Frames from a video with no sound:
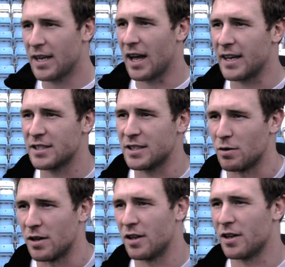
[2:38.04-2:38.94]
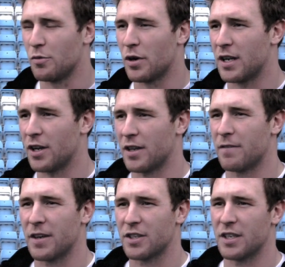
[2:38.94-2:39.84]
Yeah, I think it's just one of look in the
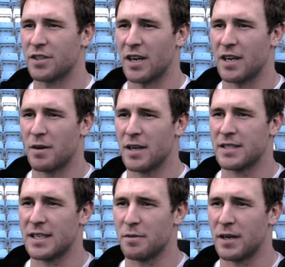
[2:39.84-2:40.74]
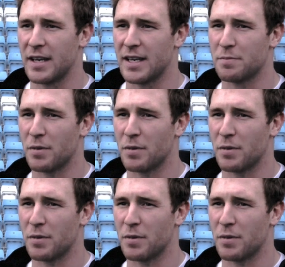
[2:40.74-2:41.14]
fixture list straight away and see when it is.